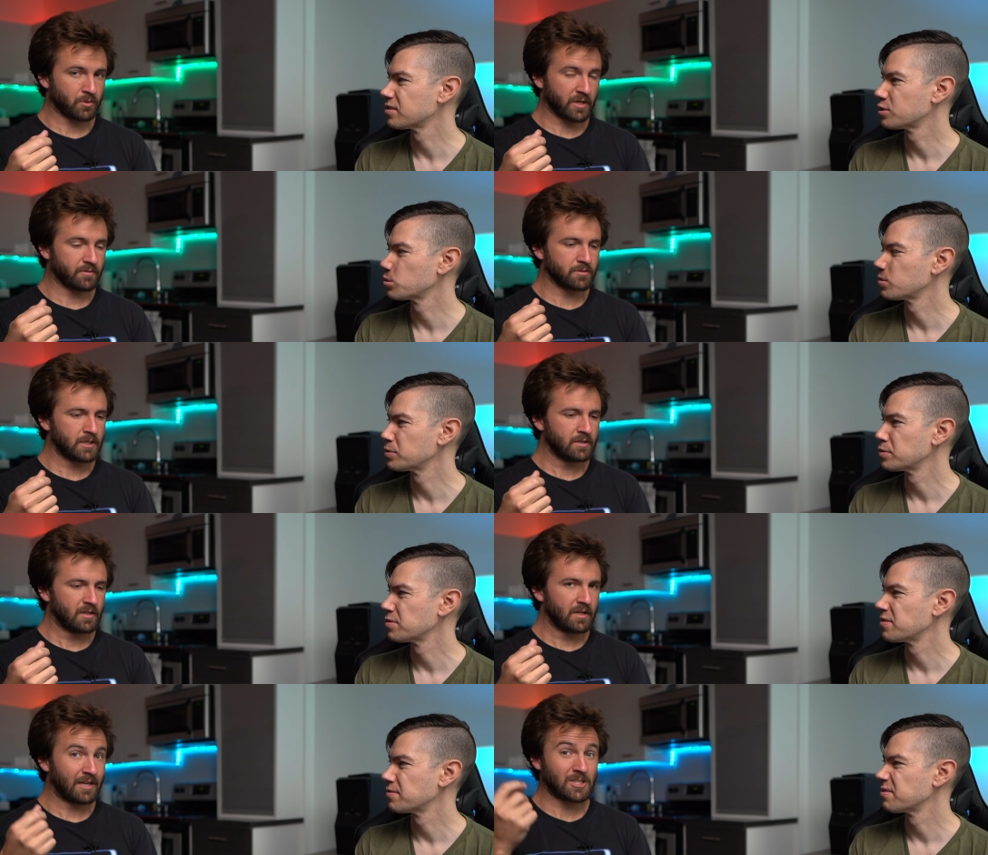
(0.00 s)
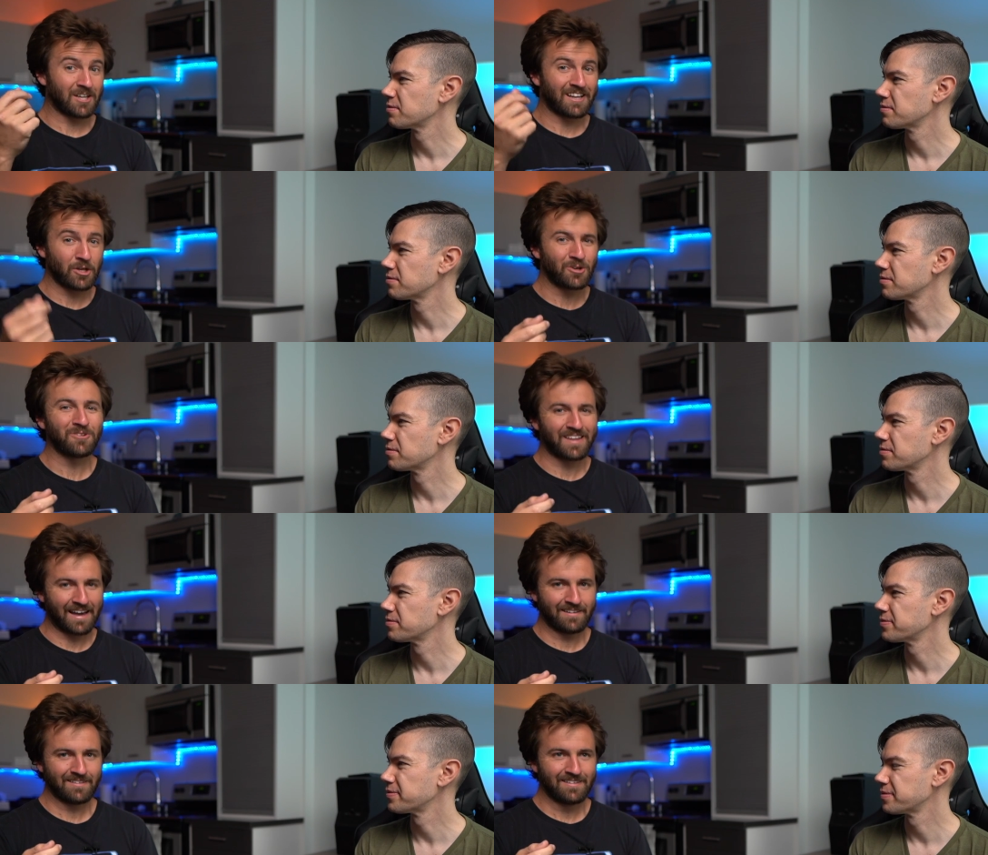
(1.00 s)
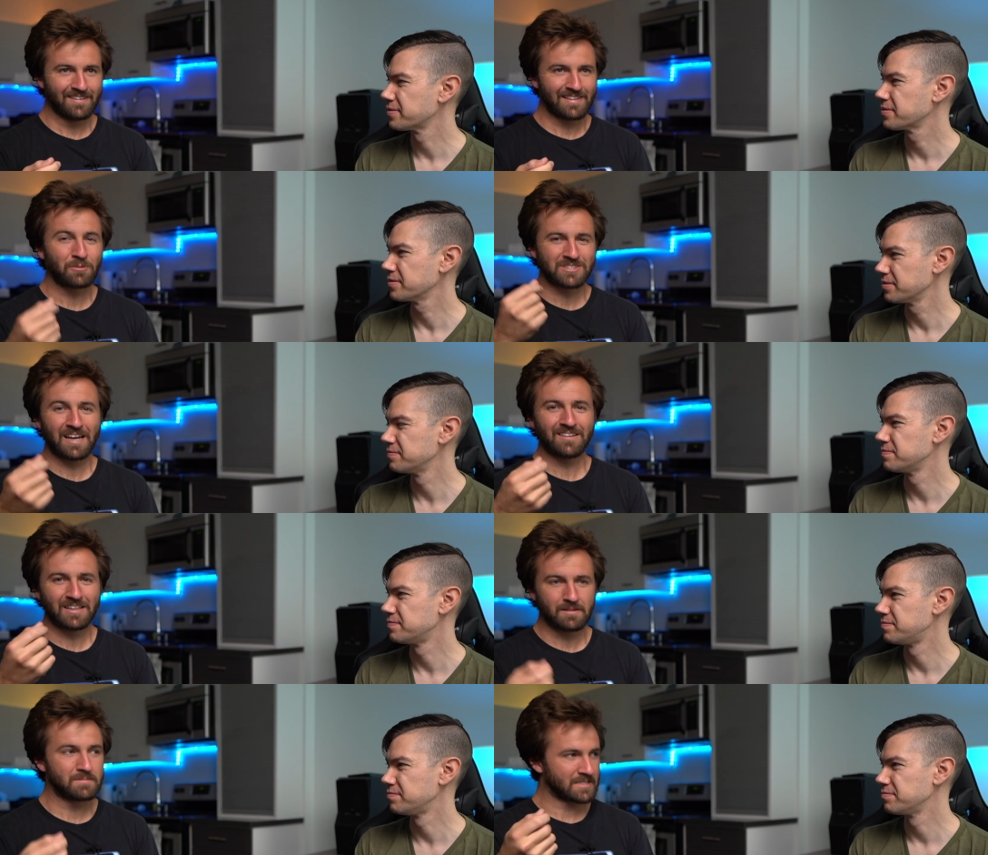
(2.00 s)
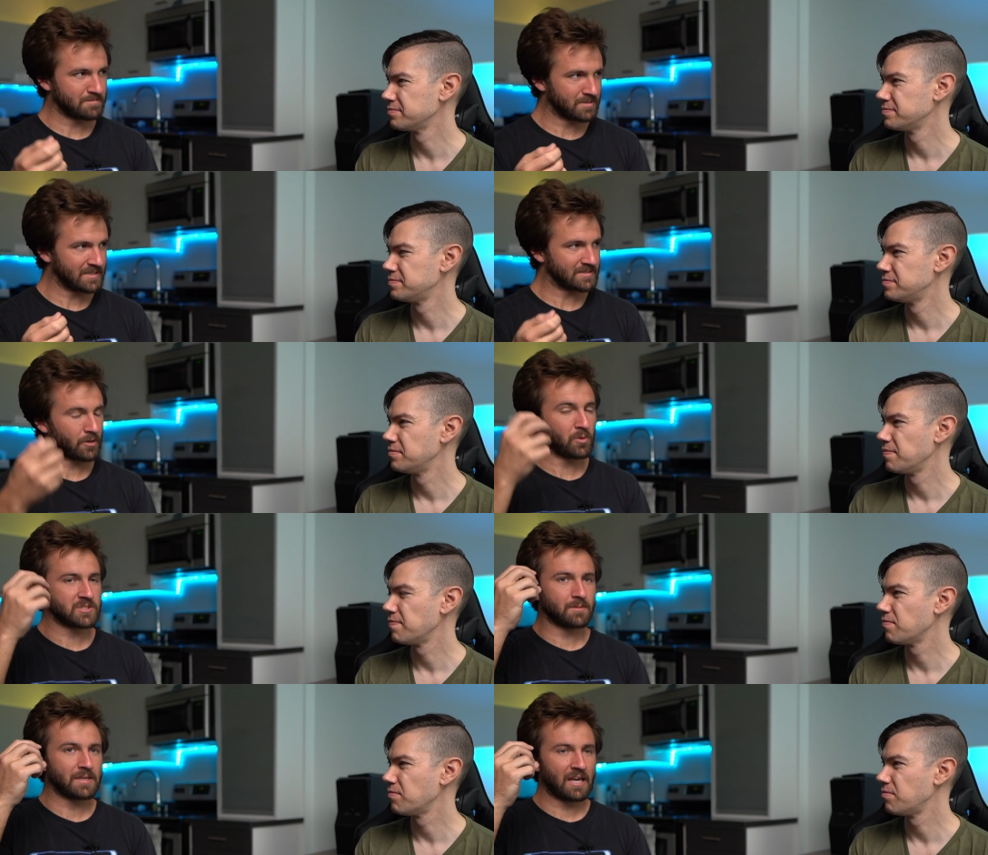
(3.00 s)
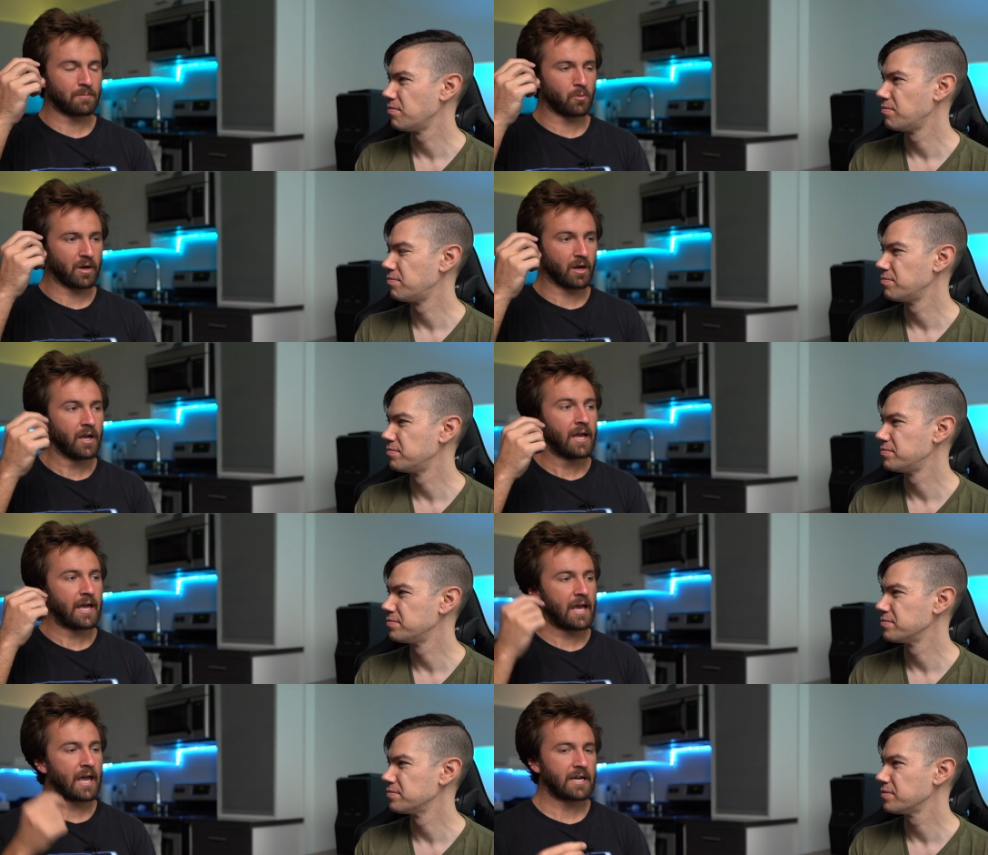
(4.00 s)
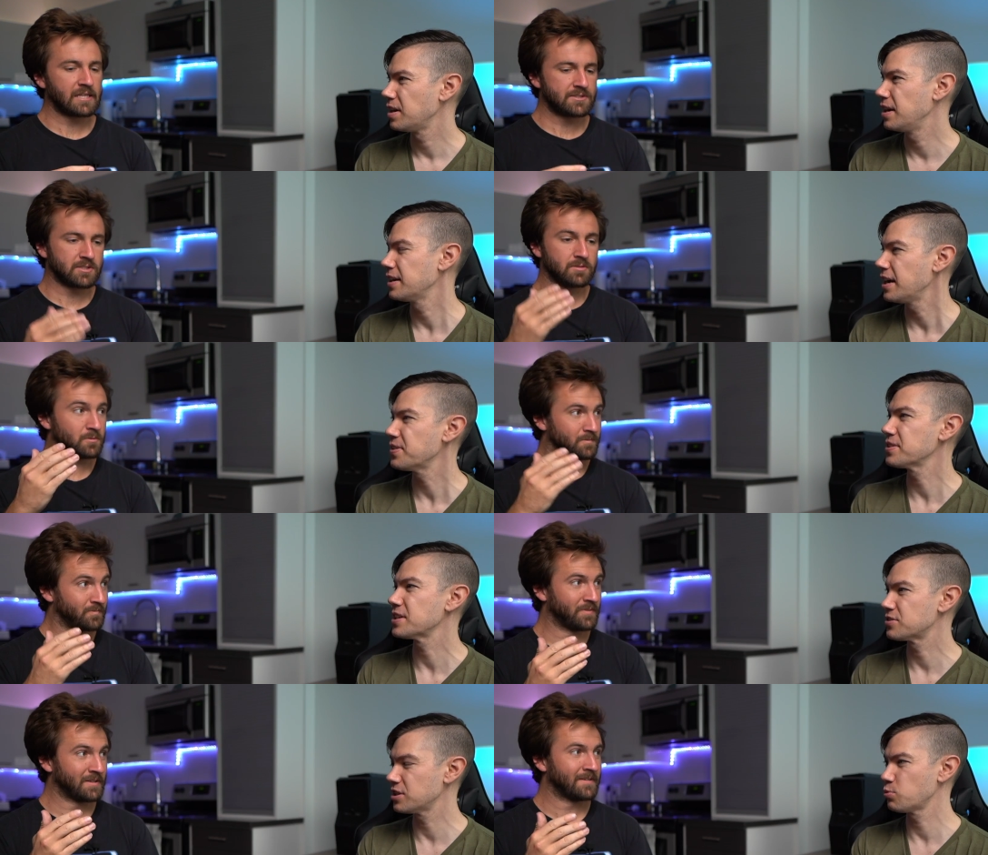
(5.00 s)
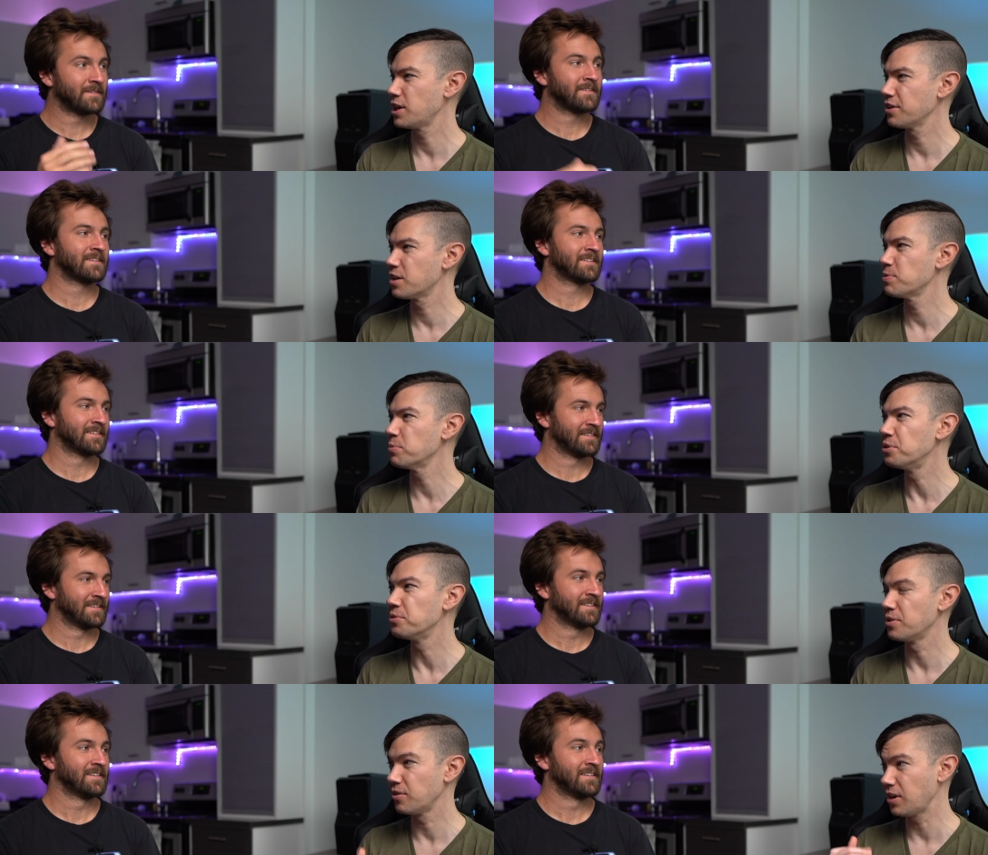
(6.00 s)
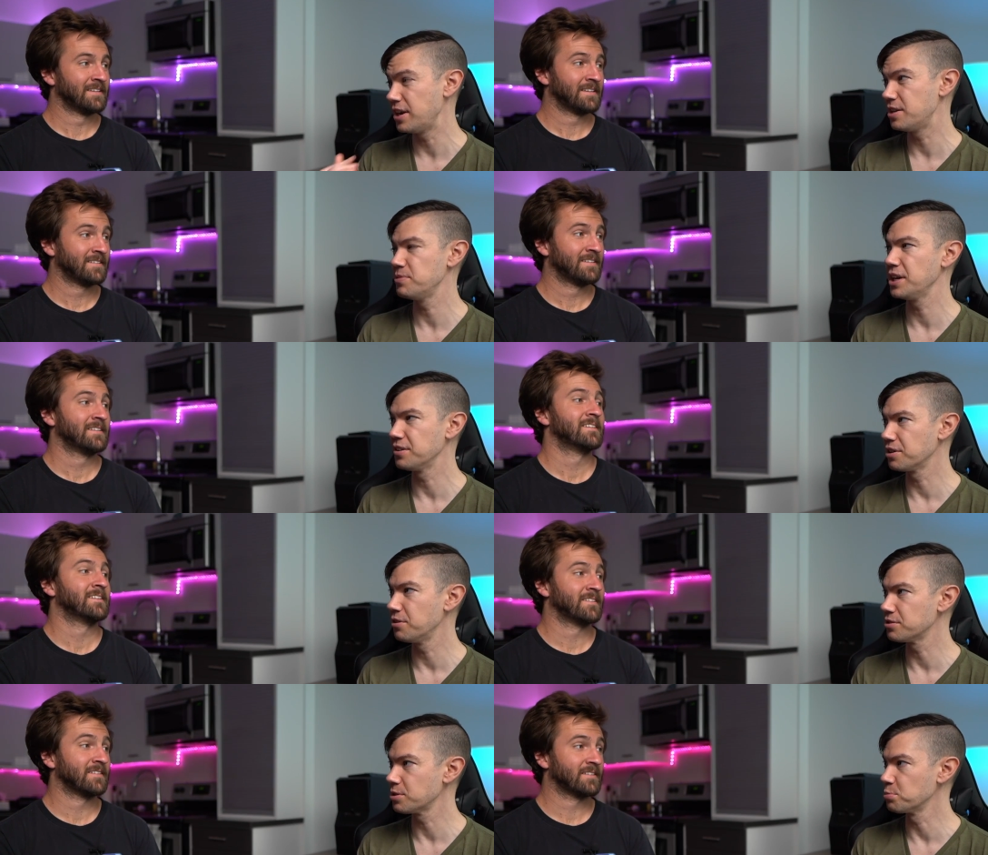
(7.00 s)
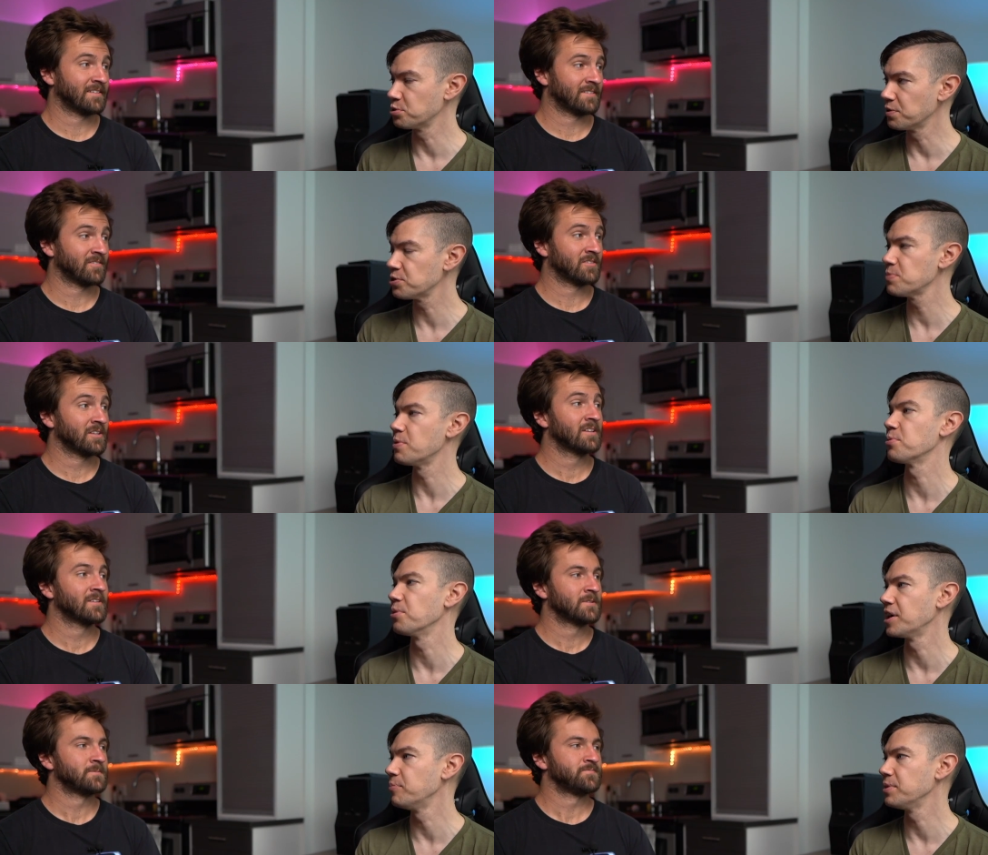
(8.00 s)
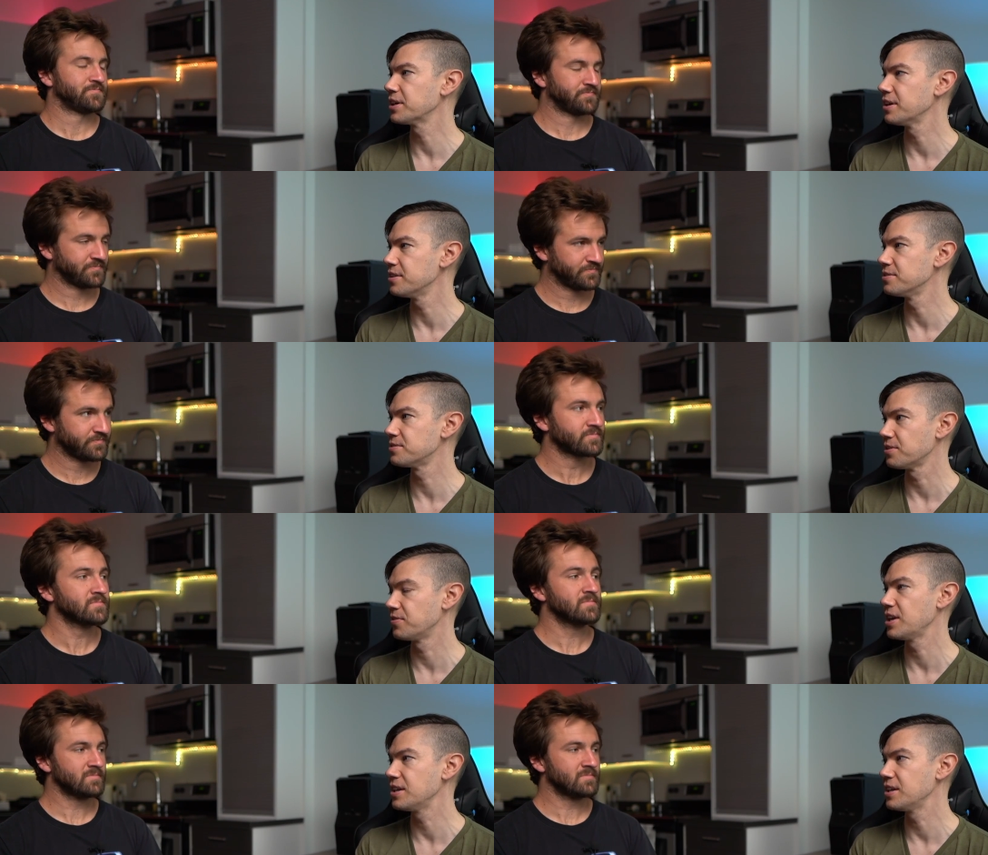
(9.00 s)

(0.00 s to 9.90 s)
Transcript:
Speaker 1: recovery until I knew that that was kind of like the missing piece. Like once I became
Speaker 2: aware, hey, I need I, to. I think that that's why a lot of people end up needing to go into some sort of treatment program because they